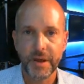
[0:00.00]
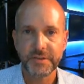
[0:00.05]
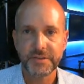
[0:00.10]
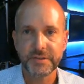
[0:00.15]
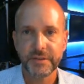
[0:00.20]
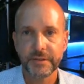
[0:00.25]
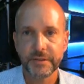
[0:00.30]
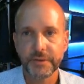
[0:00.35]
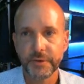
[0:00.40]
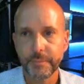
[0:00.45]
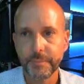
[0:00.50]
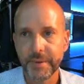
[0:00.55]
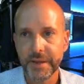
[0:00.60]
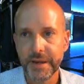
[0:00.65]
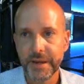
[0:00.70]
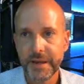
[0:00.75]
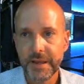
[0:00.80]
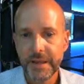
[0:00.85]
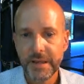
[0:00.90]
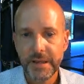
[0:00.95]
a little bit.
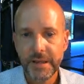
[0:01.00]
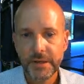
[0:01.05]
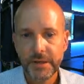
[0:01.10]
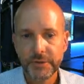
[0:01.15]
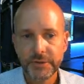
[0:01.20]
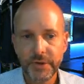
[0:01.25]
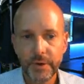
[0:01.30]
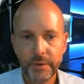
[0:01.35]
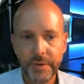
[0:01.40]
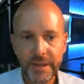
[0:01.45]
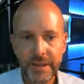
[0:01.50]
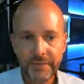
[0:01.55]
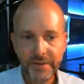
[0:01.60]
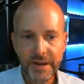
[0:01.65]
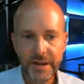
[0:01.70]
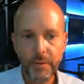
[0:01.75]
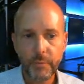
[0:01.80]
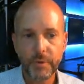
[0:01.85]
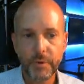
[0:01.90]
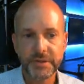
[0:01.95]
So even
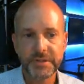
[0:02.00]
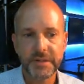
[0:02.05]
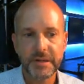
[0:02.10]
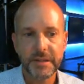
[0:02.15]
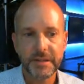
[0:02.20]
it wasn't in the